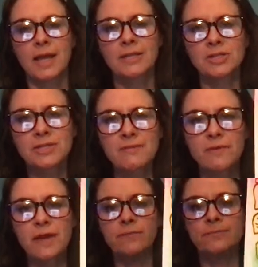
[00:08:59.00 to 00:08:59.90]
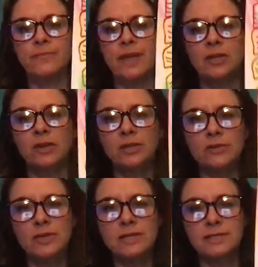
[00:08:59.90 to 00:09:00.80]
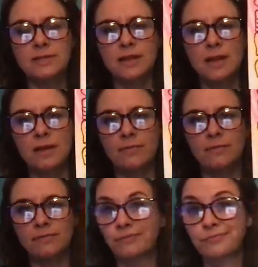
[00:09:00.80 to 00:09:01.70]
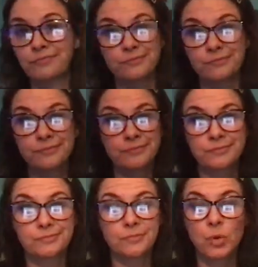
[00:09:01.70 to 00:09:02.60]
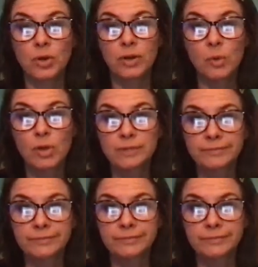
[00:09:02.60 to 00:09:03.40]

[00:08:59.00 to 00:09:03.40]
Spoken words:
And just have fun. And you can do these more and more.